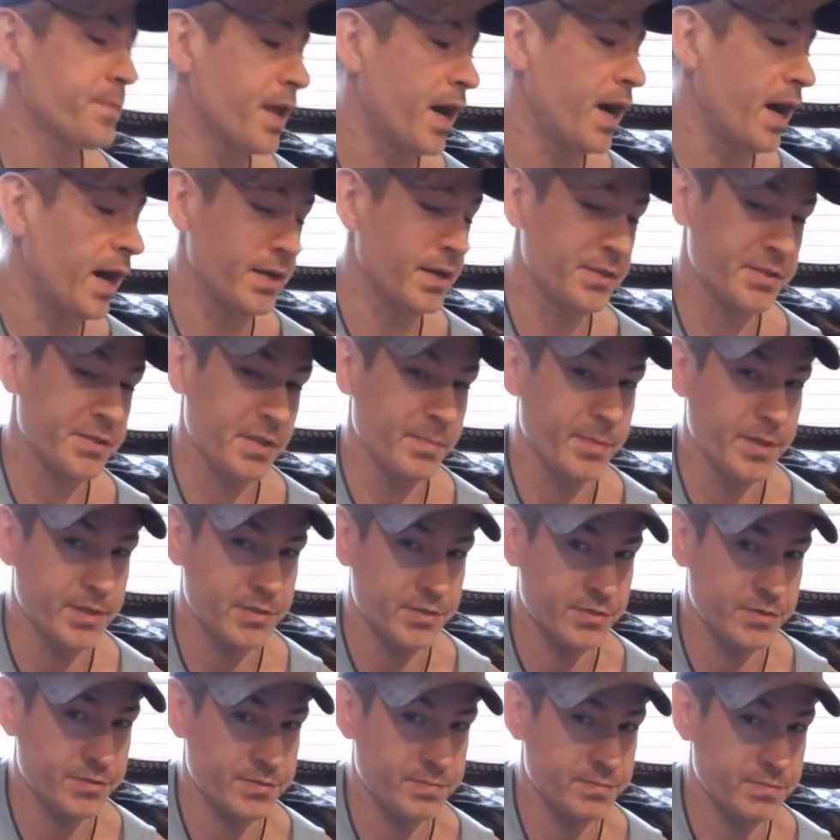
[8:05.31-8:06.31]
honestly, I mean,
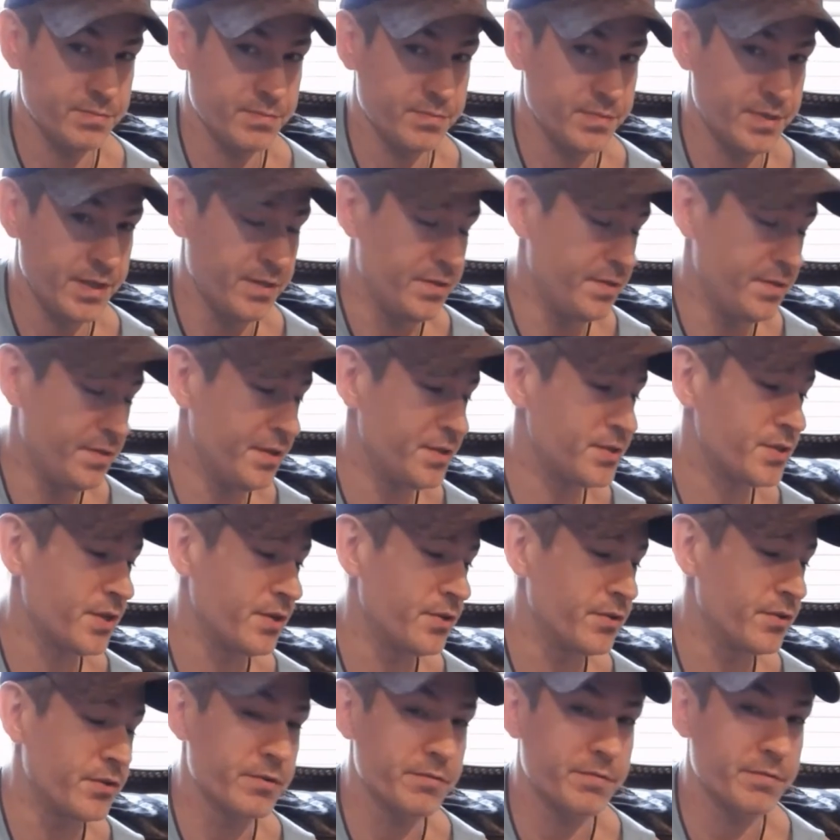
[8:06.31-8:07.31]
just getting this
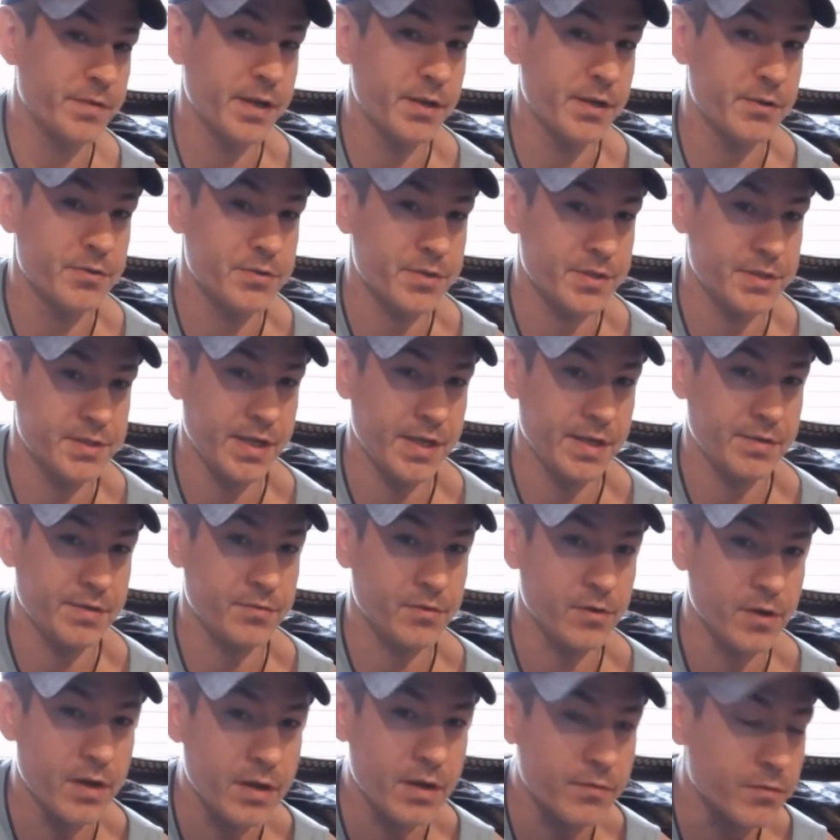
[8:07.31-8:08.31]
under your fingers could take
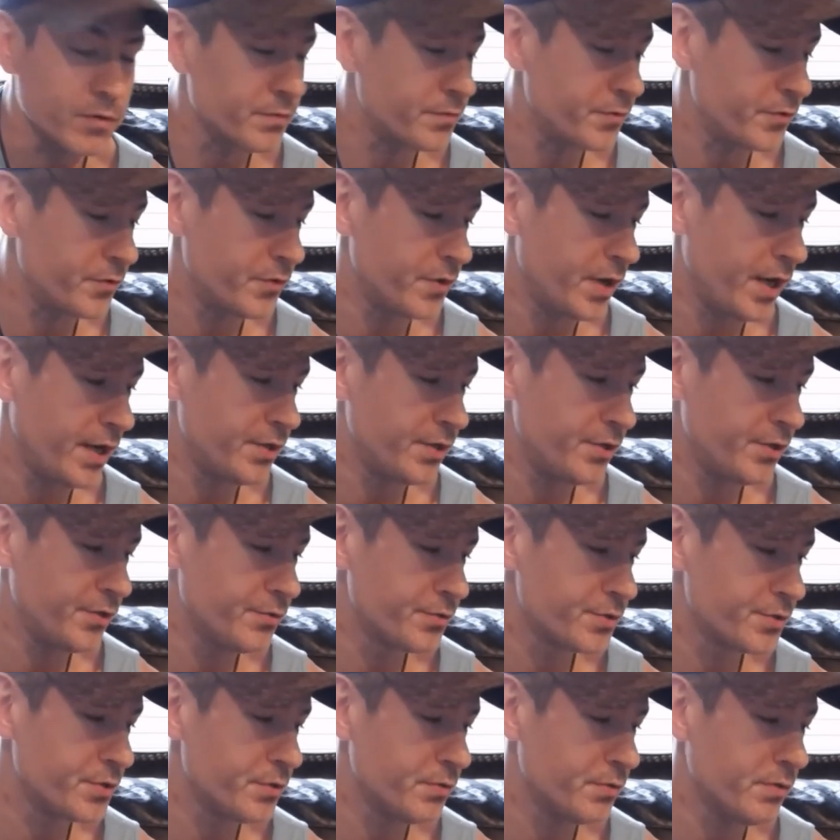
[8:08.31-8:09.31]
forever if you're not
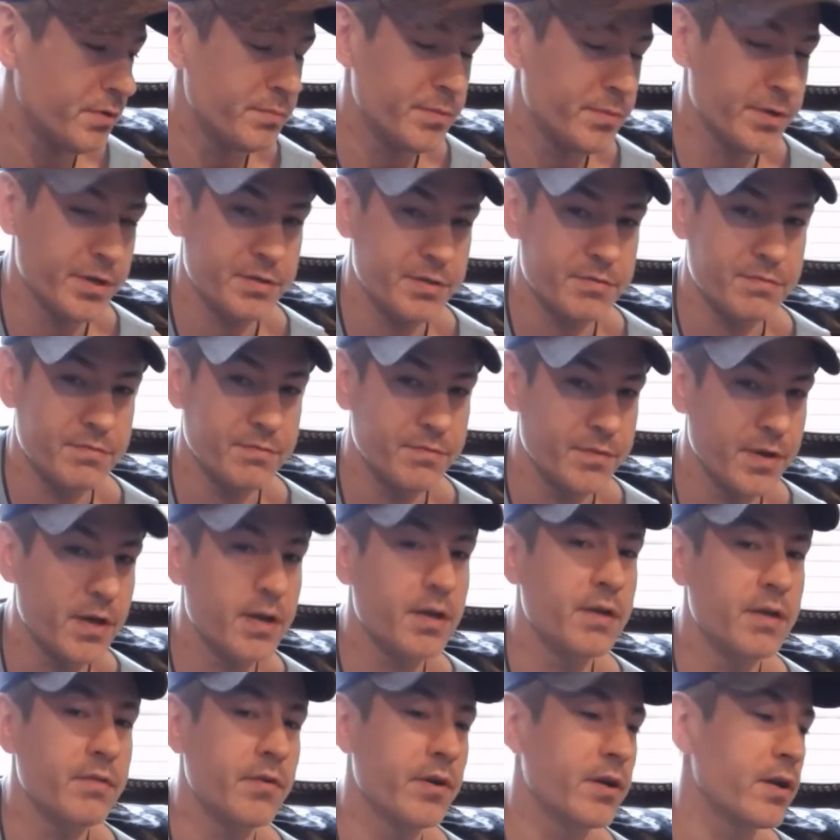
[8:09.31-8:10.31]
used to it, but it's
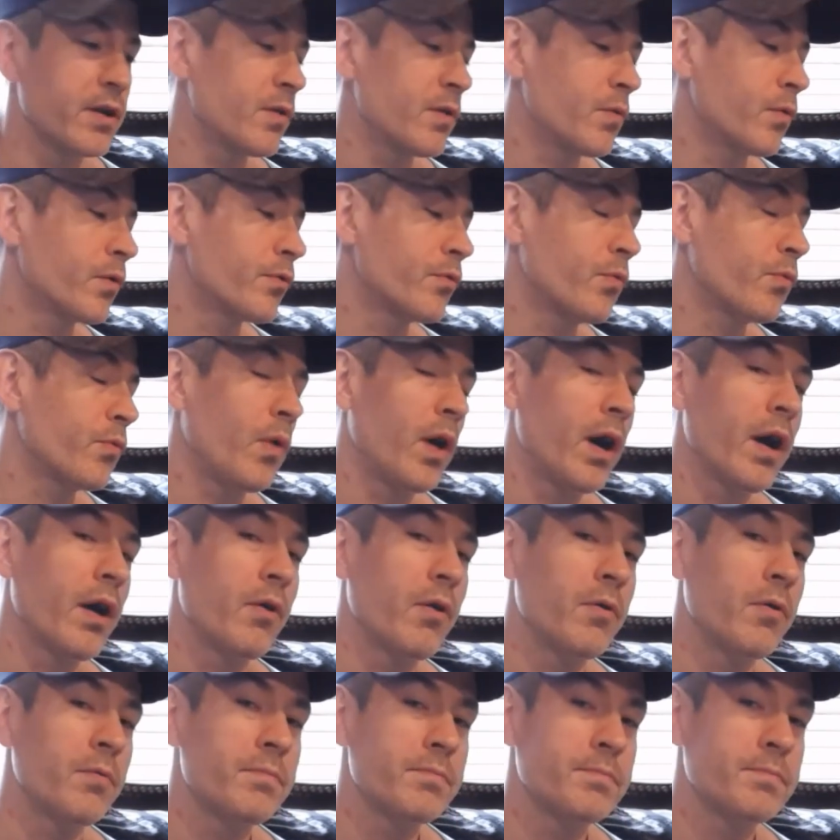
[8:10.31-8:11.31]
very, very
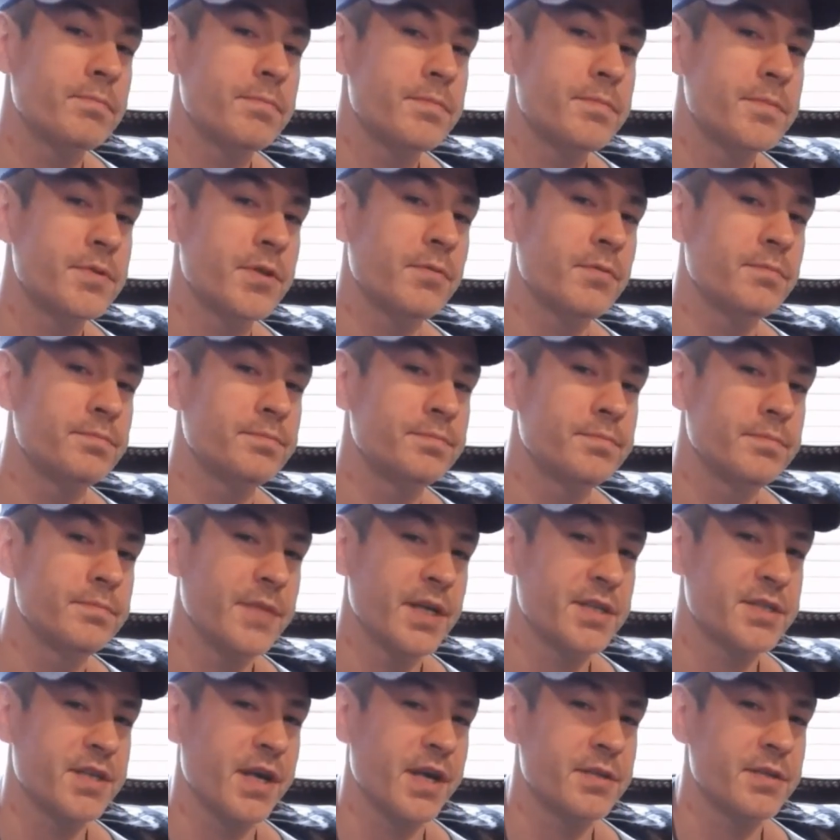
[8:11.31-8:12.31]
worthwhile.
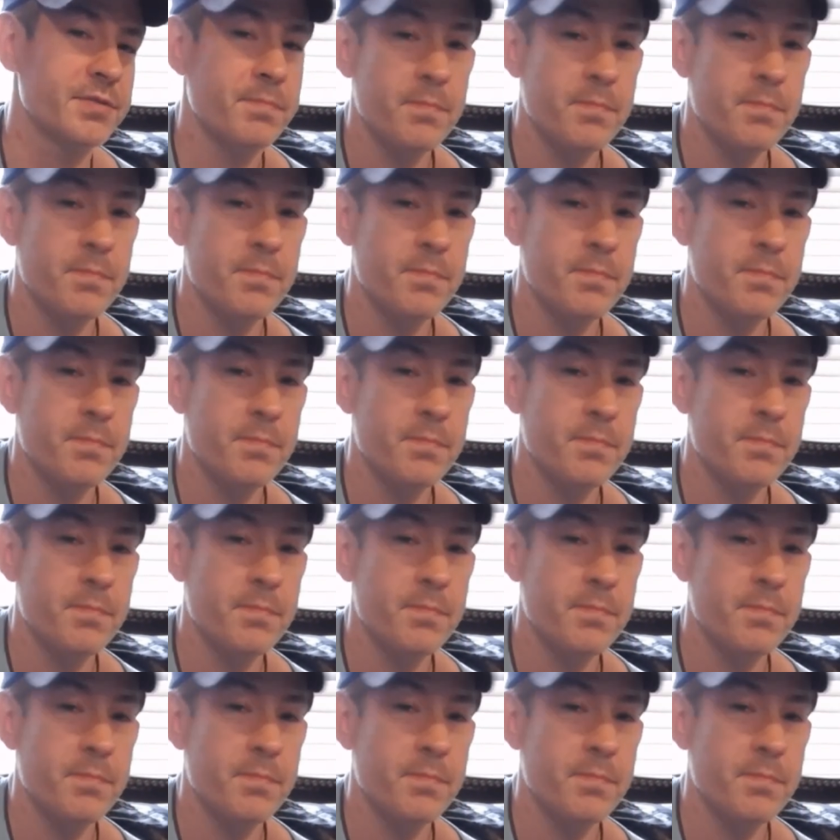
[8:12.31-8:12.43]
Thanks, guys.